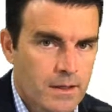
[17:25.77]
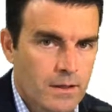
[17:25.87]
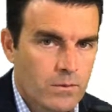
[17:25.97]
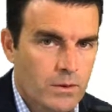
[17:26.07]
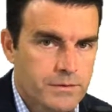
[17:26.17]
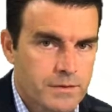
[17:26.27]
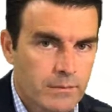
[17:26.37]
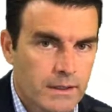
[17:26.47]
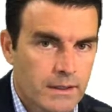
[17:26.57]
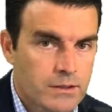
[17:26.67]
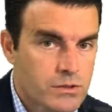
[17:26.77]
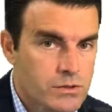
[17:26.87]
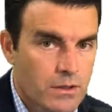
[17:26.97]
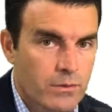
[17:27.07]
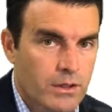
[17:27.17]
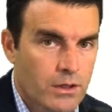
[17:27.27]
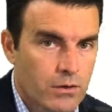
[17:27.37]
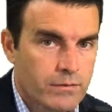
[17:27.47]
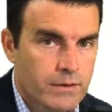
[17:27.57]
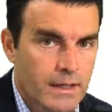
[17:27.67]
Well, to me, as you saw with
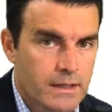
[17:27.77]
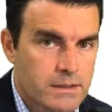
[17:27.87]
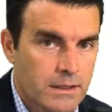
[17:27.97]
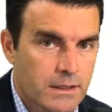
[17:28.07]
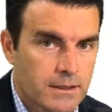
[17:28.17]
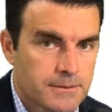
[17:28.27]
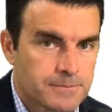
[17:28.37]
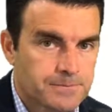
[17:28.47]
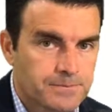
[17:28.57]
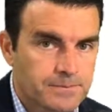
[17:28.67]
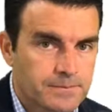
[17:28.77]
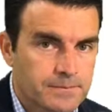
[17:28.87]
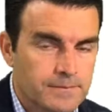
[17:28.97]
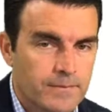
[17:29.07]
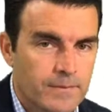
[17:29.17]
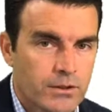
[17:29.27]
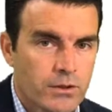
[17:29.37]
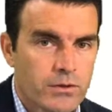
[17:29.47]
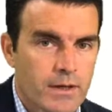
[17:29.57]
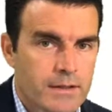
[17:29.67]
COVID-19,
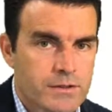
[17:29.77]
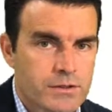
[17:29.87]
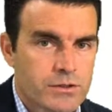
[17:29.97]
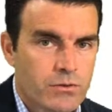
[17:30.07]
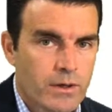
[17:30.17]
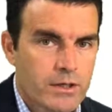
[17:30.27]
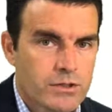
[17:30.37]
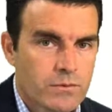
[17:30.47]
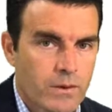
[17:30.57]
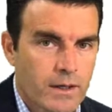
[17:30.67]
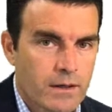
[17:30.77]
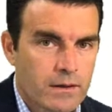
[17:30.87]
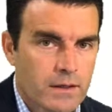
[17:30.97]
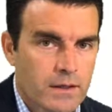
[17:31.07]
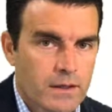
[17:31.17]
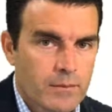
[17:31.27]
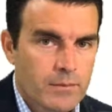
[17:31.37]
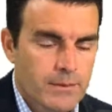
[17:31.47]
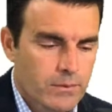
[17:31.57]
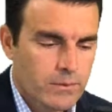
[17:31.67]
you had the situation where
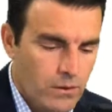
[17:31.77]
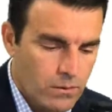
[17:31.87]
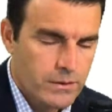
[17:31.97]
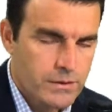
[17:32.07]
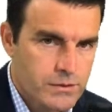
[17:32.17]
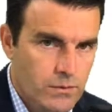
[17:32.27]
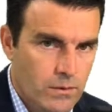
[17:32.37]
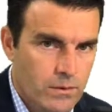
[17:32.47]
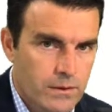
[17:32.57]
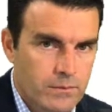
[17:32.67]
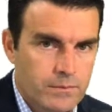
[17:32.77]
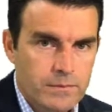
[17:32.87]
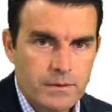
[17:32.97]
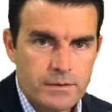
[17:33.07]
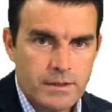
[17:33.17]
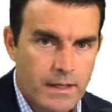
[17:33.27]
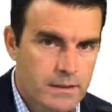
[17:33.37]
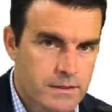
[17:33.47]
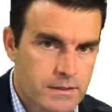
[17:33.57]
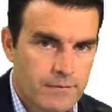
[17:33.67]
people are going to the store, they're
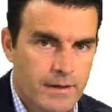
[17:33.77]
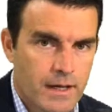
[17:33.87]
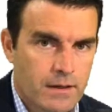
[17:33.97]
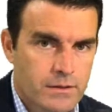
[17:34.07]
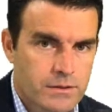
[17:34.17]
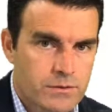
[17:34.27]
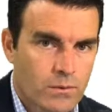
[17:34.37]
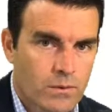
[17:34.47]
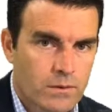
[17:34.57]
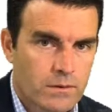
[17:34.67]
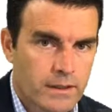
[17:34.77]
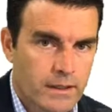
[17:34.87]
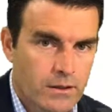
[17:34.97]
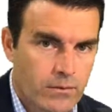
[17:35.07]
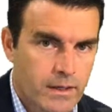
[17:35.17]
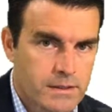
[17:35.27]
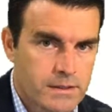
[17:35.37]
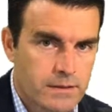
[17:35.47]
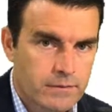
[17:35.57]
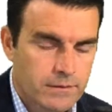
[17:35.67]
taking stuff out of the store like
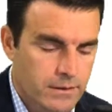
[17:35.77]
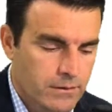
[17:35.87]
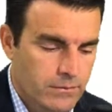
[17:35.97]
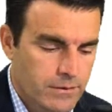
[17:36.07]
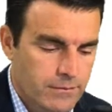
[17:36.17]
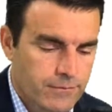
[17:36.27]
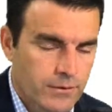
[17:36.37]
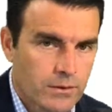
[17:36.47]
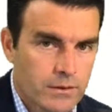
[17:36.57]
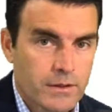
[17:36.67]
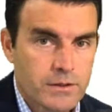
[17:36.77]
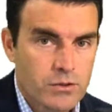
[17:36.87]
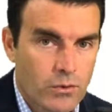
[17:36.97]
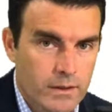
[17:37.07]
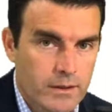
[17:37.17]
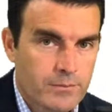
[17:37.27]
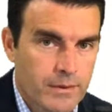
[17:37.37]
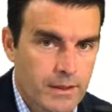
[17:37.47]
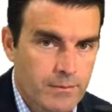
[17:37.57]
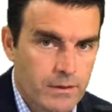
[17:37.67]
crazy, with the food and the toilet
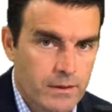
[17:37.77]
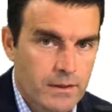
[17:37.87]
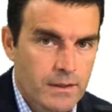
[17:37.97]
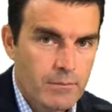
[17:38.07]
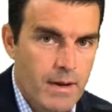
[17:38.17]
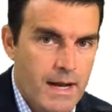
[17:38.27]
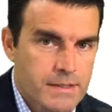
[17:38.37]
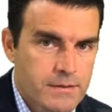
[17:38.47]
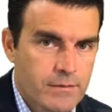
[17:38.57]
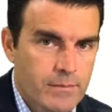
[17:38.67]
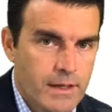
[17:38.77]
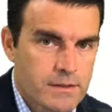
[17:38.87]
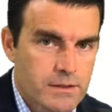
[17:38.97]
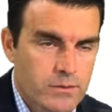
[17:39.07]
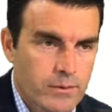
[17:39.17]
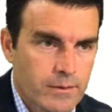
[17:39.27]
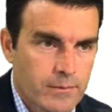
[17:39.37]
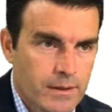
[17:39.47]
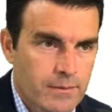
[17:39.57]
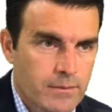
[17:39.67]
paper, massive amounts of toilet
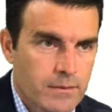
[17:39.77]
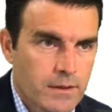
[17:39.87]
paper,